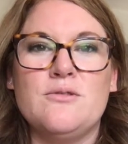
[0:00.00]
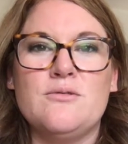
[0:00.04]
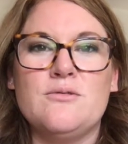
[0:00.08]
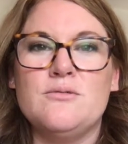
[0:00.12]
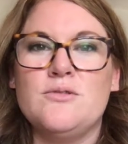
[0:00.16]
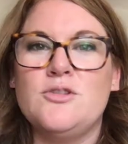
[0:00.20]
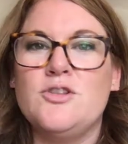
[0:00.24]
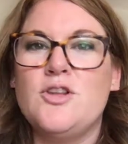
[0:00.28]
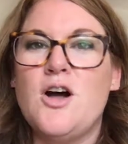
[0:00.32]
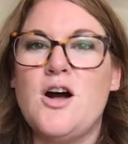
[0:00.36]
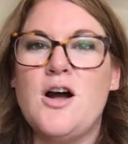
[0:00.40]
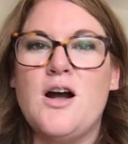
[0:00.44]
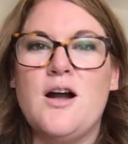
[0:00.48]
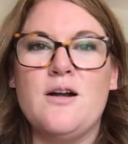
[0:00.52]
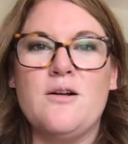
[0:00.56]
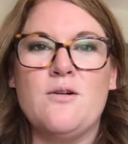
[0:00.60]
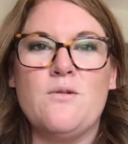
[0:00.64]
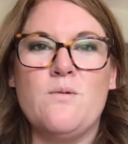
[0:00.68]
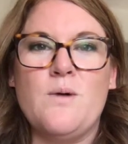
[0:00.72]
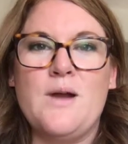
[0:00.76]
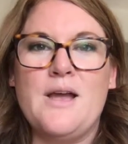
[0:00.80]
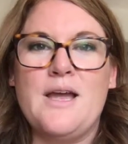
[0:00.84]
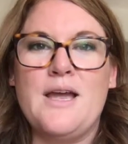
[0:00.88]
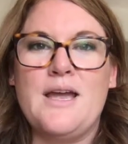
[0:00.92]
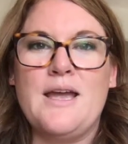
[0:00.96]
long
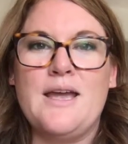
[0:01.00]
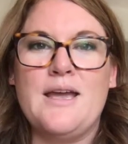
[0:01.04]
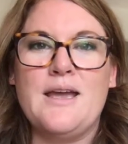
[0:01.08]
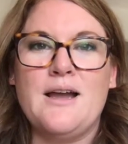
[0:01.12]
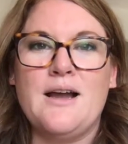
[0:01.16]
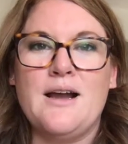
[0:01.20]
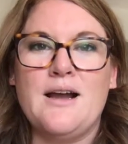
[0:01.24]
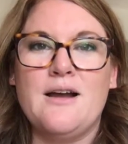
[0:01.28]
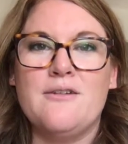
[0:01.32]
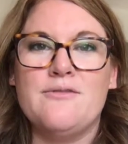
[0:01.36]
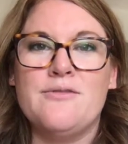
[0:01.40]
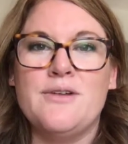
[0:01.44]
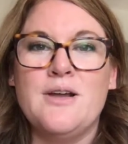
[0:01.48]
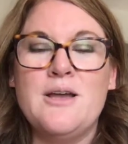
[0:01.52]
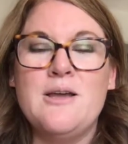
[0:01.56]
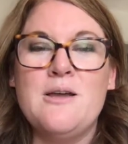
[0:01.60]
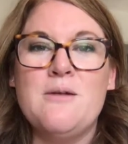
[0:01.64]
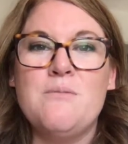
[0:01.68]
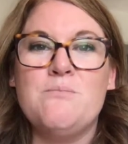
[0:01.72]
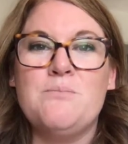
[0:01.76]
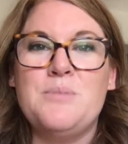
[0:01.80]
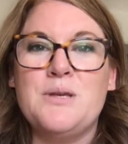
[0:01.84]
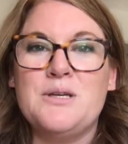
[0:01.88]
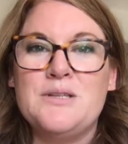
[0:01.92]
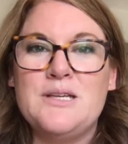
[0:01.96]
way of
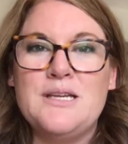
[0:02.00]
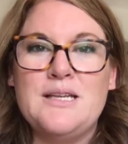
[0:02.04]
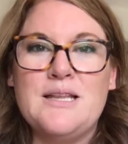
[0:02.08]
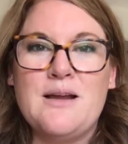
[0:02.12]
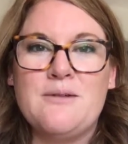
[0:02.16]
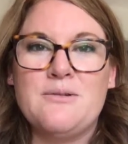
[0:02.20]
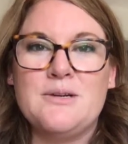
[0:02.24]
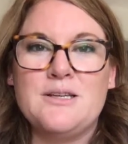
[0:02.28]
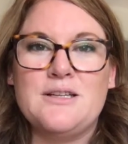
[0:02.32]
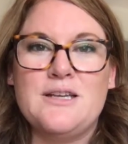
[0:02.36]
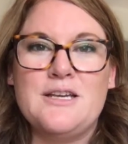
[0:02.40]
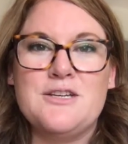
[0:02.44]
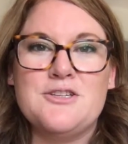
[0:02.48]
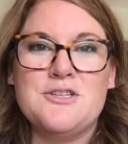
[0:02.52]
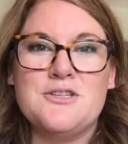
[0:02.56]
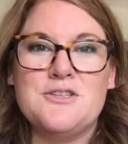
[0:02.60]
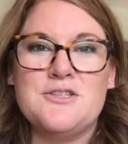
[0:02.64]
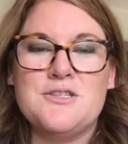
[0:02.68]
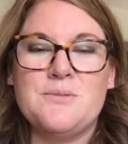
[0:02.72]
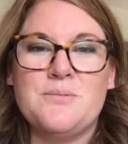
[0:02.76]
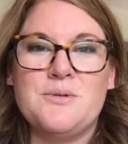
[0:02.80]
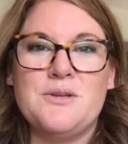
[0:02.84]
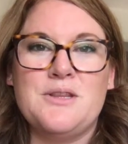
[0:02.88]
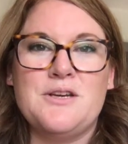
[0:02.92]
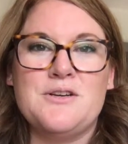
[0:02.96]
building that
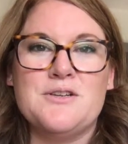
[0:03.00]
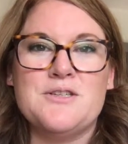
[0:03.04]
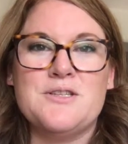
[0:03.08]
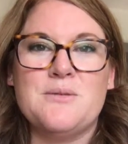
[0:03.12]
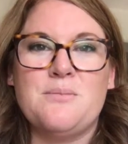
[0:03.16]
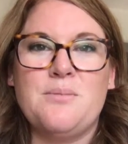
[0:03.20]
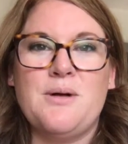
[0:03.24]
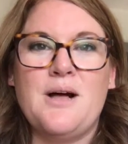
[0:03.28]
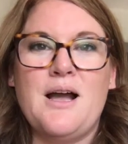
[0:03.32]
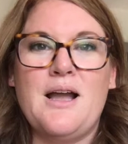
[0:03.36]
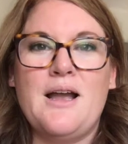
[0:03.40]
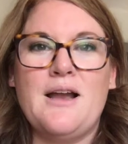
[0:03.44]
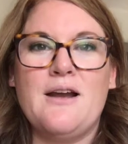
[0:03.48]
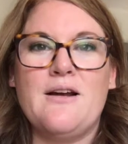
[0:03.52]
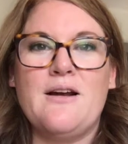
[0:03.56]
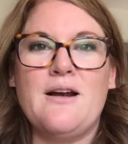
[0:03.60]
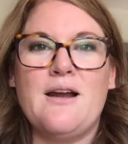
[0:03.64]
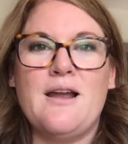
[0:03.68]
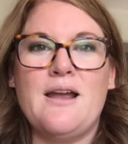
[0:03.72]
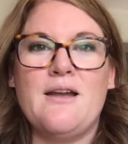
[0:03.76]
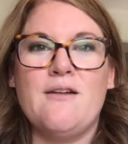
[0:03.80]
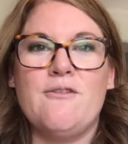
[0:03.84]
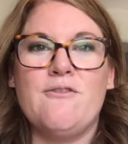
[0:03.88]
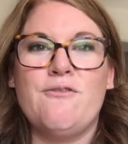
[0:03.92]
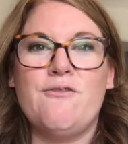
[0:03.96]
relationship with your supplier
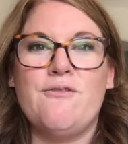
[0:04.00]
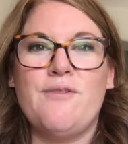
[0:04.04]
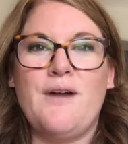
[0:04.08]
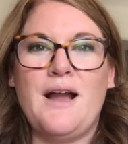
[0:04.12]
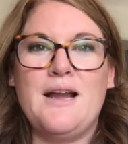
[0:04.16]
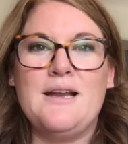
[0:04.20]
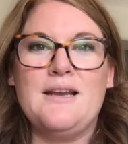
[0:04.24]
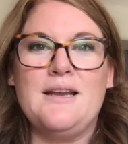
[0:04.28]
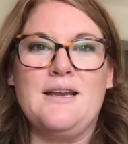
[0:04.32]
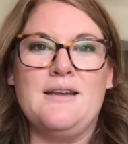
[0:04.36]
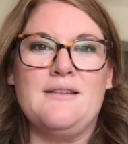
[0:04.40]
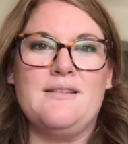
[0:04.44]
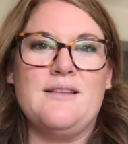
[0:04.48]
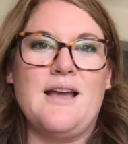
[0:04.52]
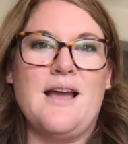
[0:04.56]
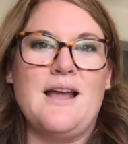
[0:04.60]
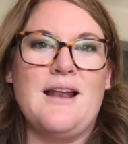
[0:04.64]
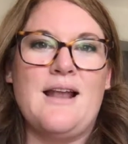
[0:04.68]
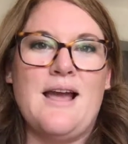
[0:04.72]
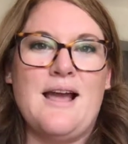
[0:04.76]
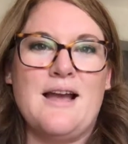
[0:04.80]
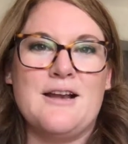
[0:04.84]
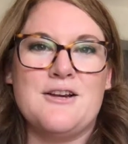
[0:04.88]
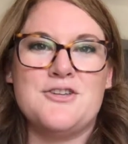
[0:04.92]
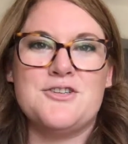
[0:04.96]
and finding that
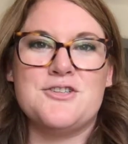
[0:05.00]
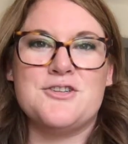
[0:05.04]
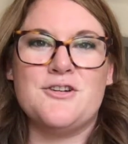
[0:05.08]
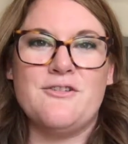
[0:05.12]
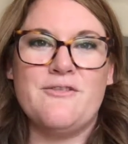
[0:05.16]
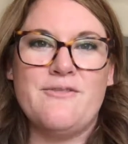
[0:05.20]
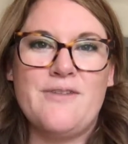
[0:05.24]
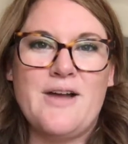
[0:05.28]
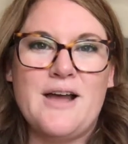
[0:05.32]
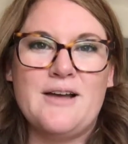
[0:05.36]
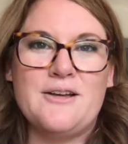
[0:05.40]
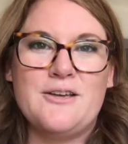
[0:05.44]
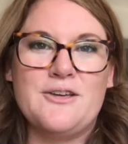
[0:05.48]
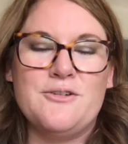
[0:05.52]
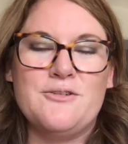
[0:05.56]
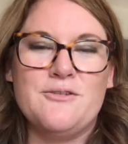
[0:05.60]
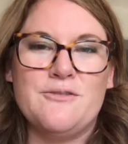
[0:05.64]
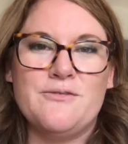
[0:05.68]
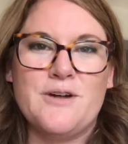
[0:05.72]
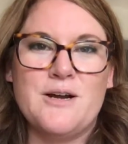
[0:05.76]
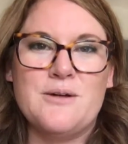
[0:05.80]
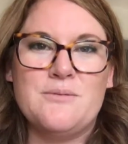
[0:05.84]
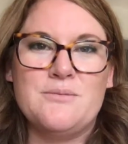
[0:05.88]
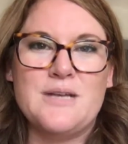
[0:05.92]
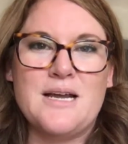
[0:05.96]
extra value
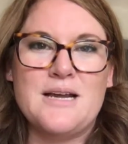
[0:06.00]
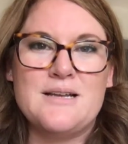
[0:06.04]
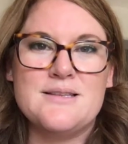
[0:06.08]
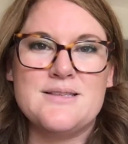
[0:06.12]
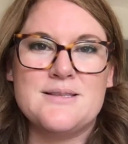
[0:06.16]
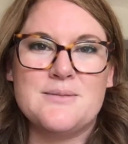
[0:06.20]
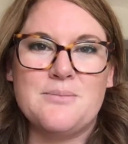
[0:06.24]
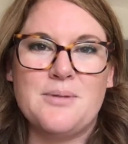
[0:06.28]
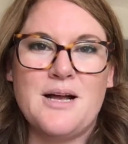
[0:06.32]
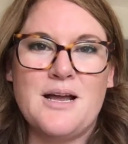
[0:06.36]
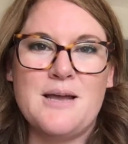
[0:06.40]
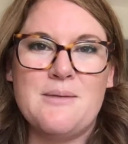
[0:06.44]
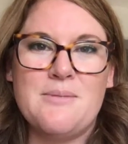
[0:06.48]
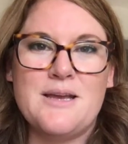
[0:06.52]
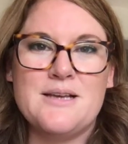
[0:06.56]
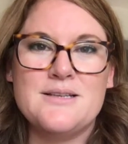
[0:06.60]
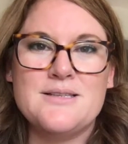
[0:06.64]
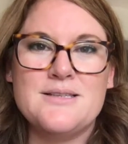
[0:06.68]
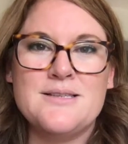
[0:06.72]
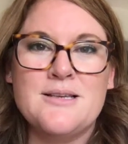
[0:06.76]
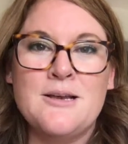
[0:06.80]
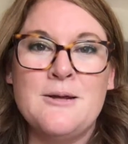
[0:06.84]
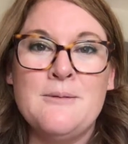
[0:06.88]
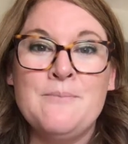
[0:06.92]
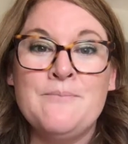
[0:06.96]
from that supply
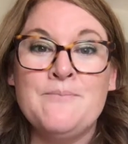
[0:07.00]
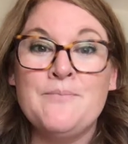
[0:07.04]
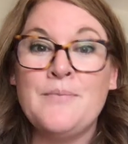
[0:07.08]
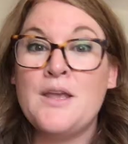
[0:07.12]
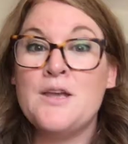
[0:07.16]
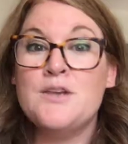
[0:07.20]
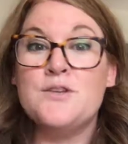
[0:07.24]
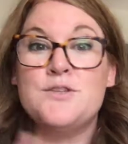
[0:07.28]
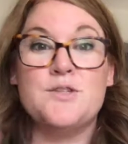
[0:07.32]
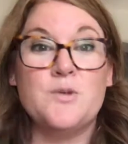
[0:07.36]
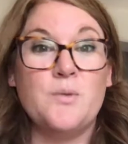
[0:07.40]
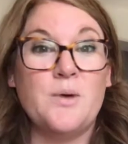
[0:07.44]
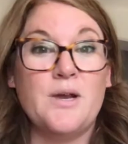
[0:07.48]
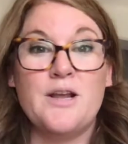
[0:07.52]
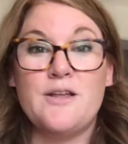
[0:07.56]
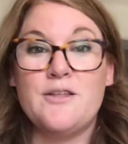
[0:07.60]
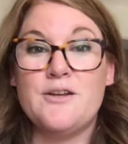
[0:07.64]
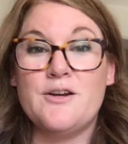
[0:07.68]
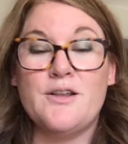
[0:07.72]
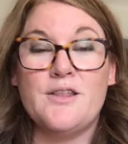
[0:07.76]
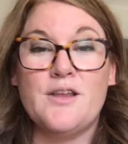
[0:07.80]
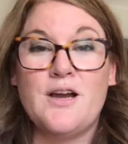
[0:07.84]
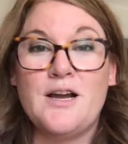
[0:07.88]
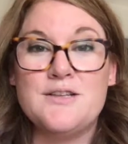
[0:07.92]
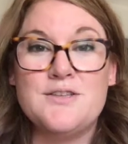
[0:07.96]
base. So what other
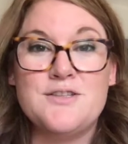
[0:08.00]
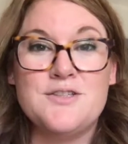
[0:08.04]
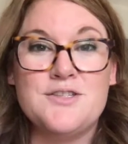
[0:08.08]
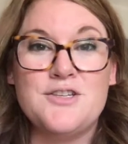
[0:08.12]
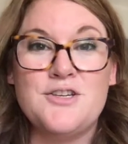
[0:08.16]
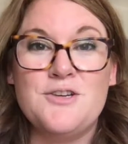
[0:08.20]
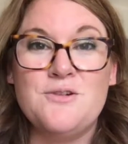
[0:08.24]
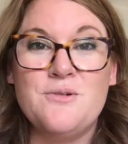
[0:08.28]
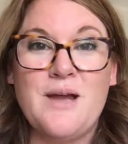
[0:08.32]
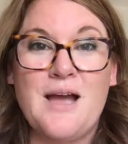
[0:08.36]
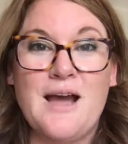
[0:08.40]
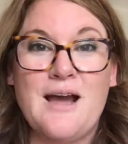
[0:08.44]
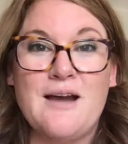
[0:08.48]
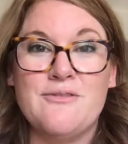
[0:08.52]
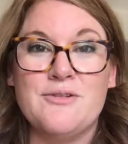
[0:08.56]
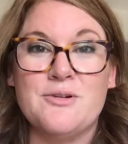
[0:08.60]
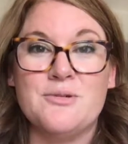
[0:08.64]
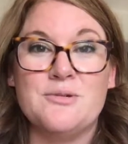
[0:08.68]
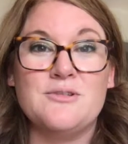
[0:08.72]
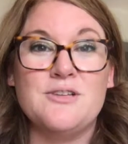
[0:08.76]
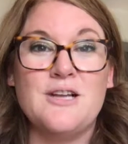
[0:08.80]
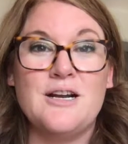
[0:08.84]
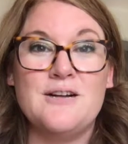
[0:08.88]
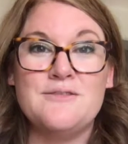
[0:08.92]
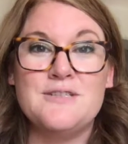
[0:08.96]
thoughts do you have? I
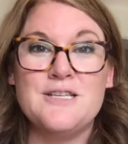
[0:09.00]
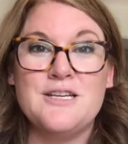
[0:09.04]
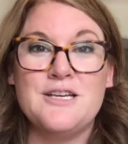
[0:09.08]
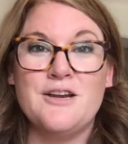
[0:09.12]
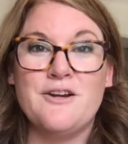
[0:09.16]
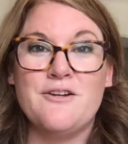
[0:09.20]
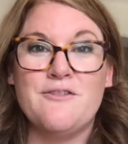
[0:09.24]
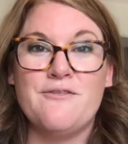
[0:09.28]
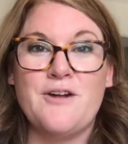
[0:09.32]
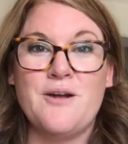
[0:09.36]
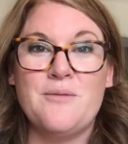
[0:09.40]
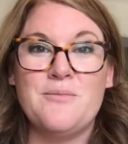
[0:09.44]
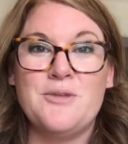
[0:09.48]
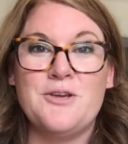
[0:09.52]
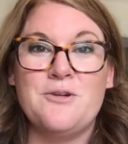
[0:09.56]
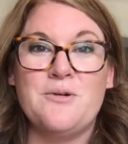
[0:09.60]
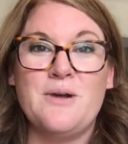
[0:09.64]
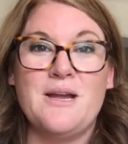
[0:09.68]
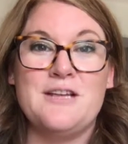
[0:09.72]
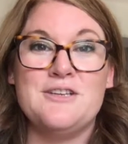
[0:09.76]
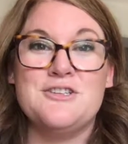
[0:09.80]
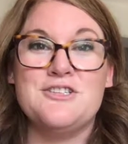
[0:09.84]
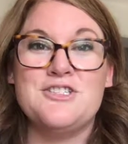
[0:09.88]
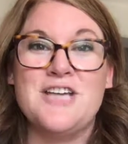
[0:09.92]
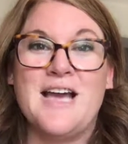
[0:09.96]
would love to hear from you,
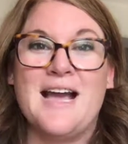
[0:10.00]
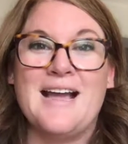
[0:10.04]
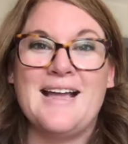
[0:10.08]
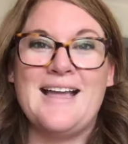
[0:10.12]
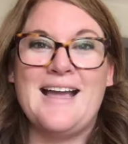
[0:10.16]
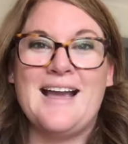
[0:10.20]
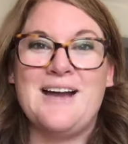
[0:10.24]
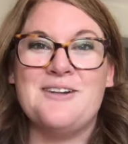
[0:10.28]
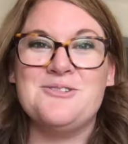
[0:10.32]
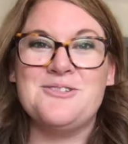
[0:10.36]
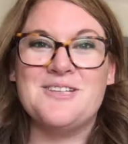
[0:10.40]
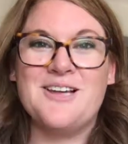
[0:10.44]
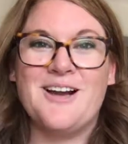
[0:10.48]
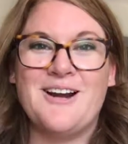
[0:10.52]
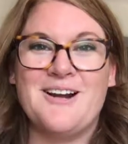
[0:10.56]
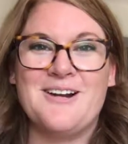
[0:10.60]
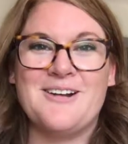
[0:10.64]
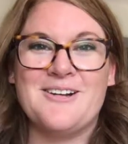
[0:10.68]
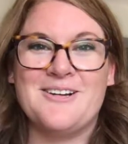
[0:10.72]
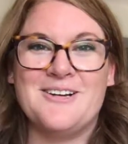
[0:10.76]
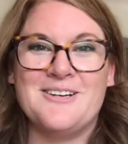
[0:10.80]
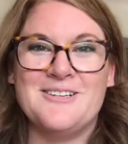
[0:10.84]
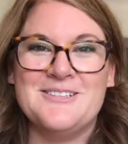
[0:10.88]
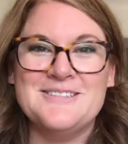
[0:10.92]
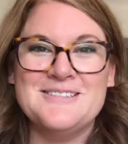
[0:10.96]
and check out the
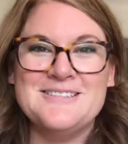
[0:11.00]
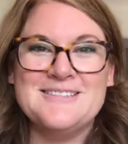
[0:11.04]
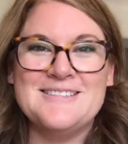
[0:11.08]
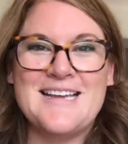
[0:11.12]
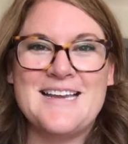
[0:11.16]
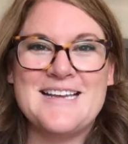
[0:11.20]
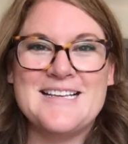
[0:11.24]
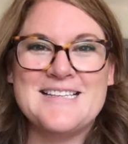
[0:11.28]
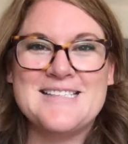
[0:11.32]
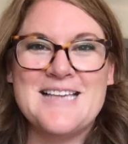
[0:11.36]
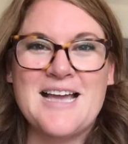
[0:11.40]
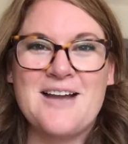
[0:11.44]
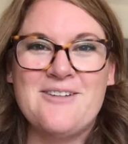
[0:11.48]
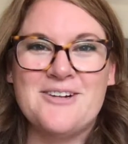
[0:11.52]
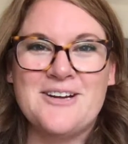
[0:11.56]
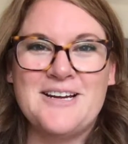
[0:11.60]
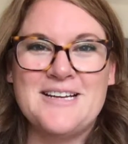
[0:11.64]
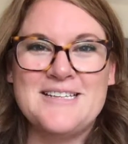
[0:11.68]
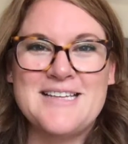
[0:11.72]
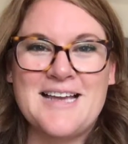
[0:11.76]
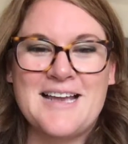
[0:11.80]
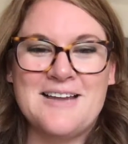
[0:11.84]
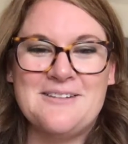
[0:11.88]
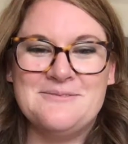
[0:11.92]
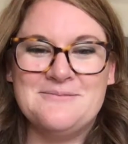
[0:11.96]
article. Thanks. Have a great
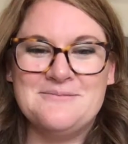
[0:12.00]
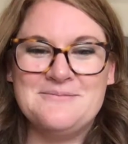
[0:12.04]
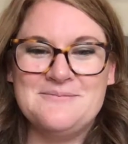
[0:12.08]
day.